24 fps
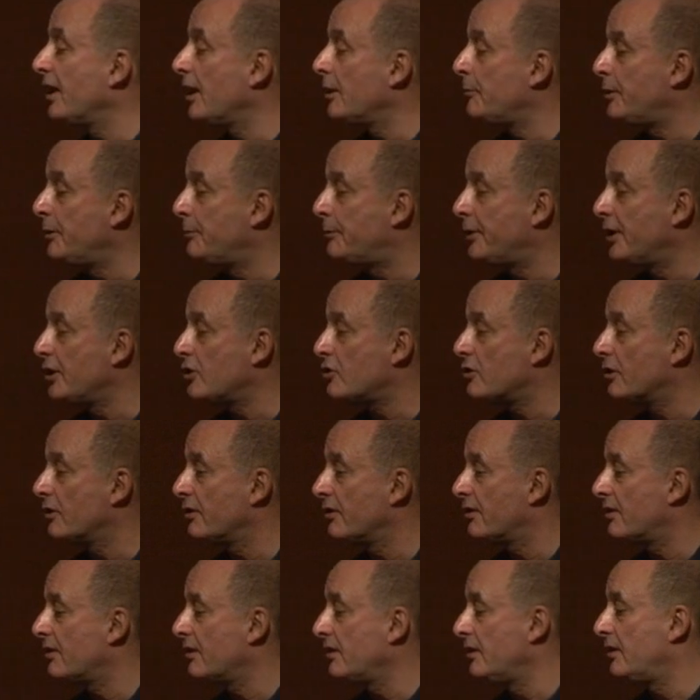IP
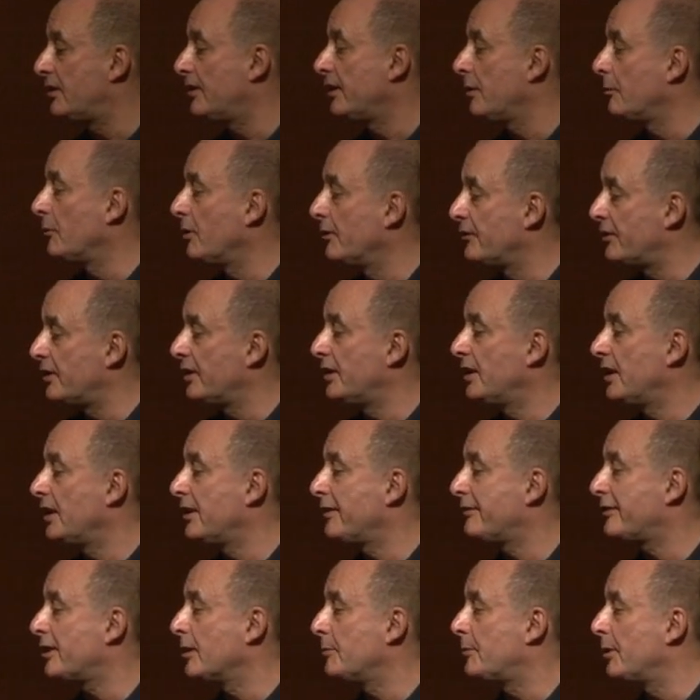patients in terms of the
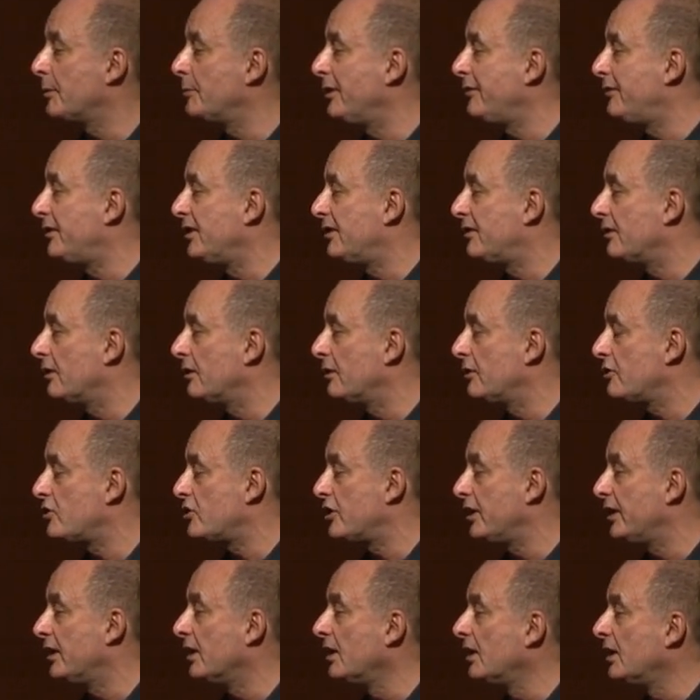NF-kappaB
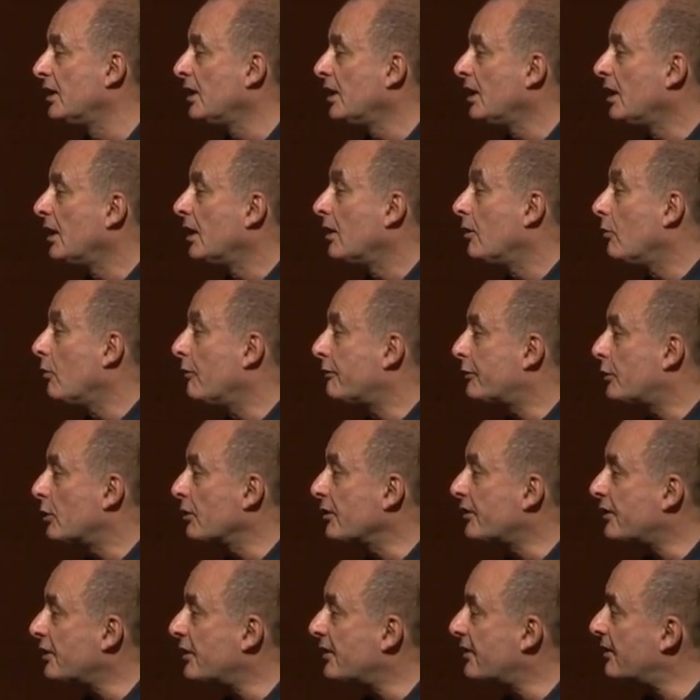physiology? Of
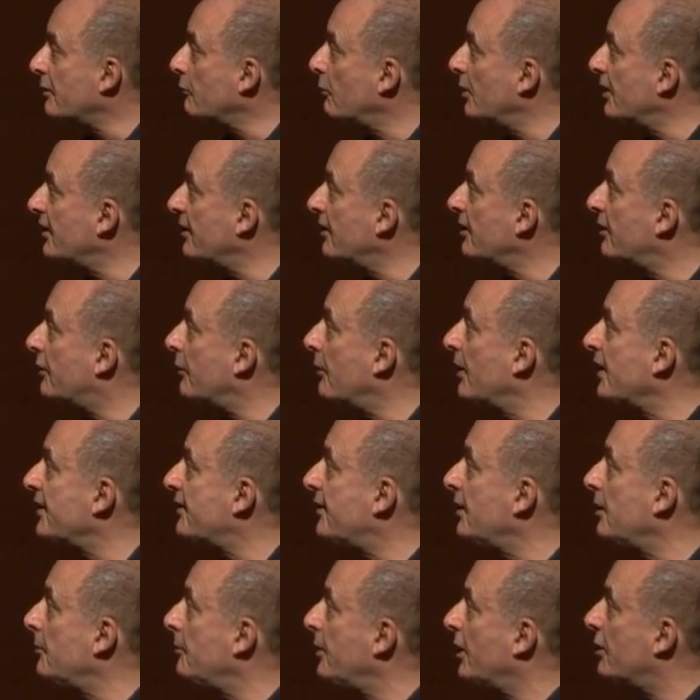course, it was
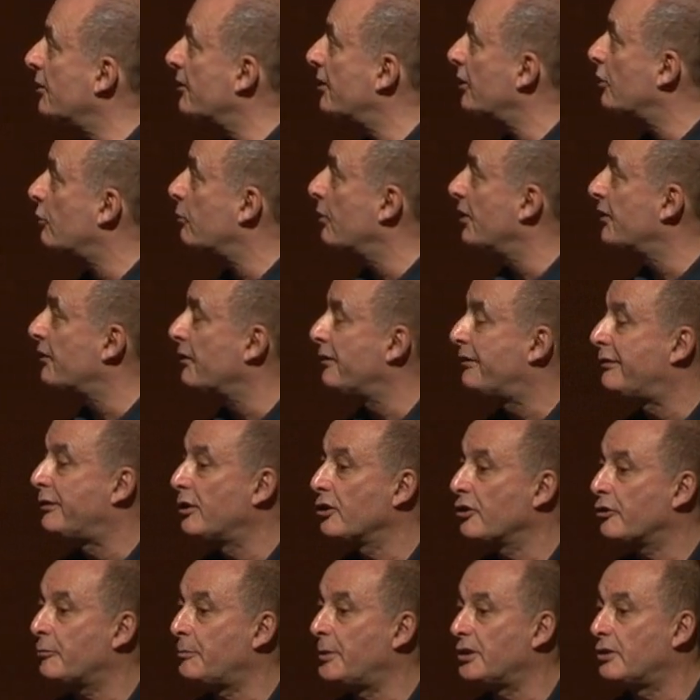interesting because it was the
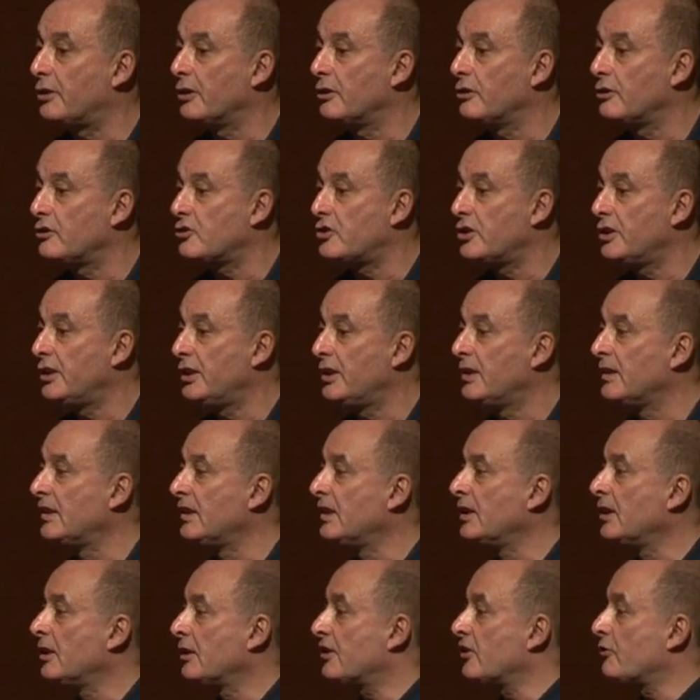first pathology
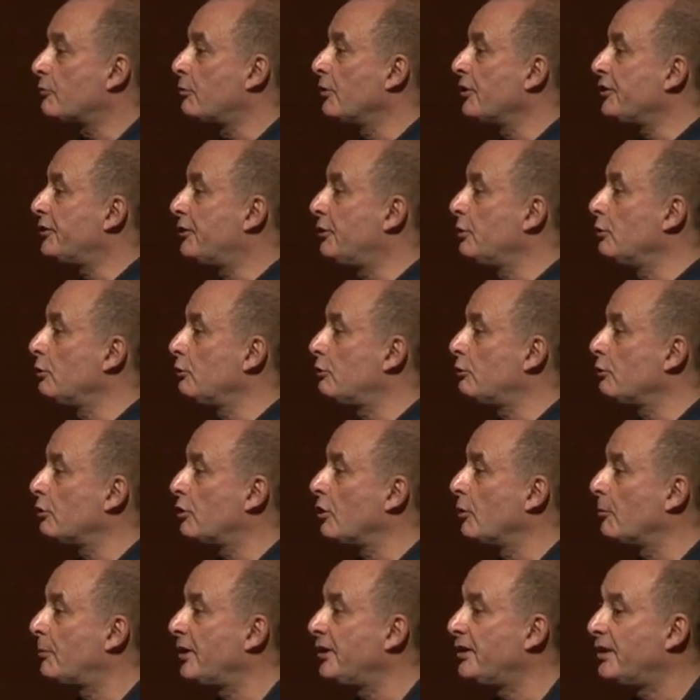that was due to
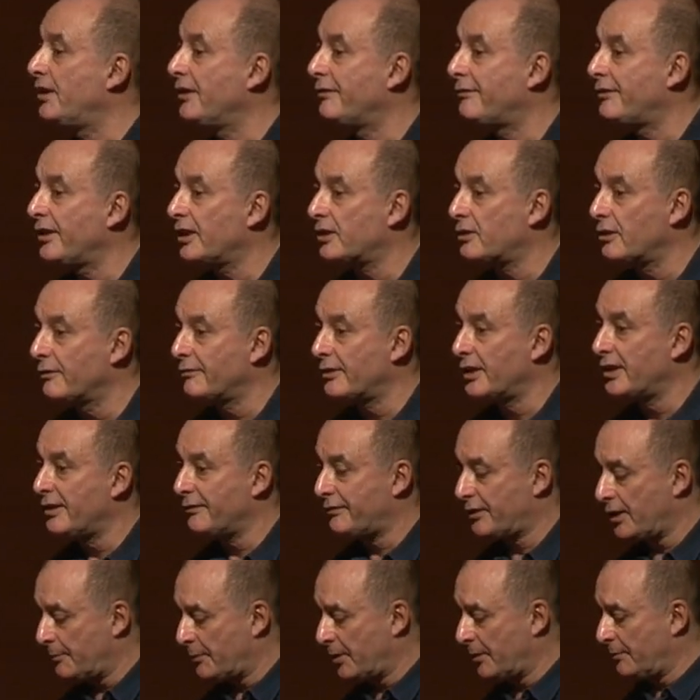complete defect of
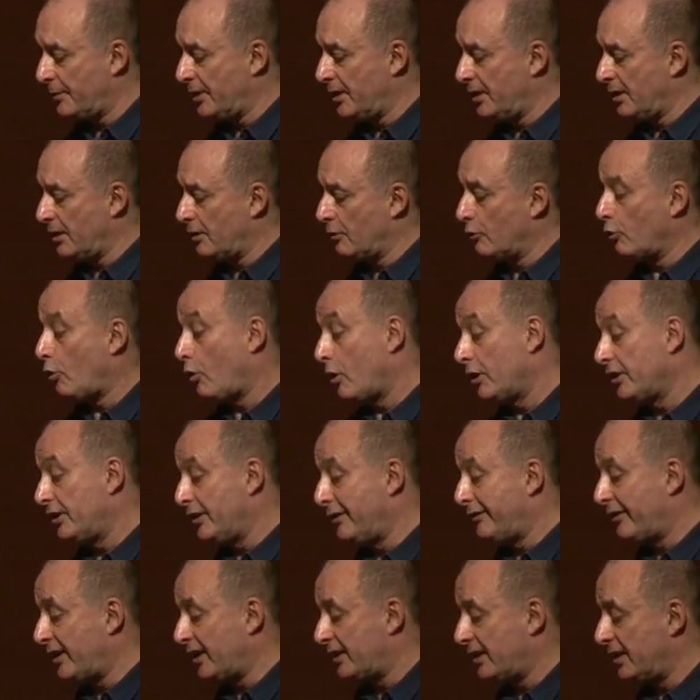NF-kappaB or a
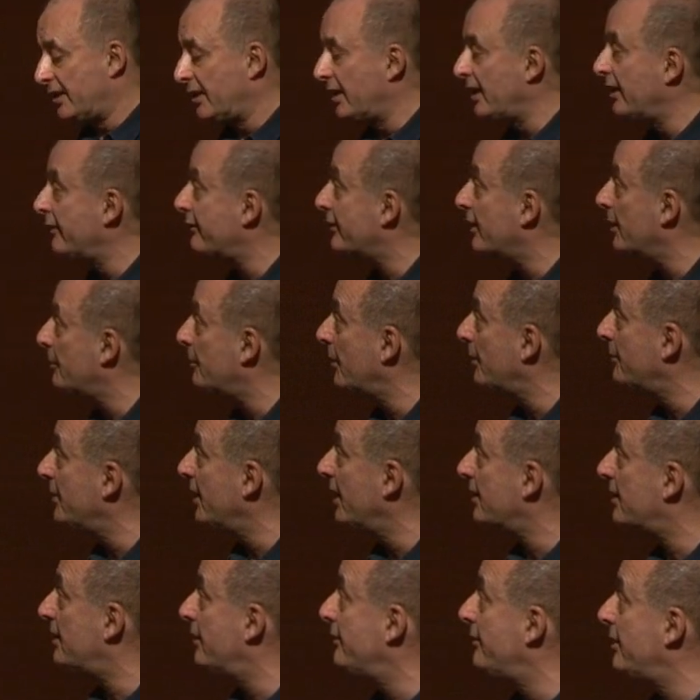defect in NF-kappaB
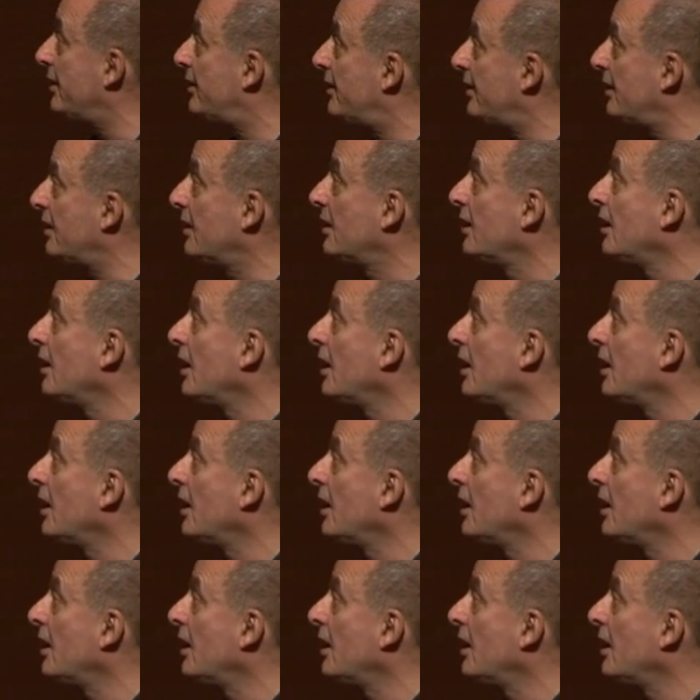activity.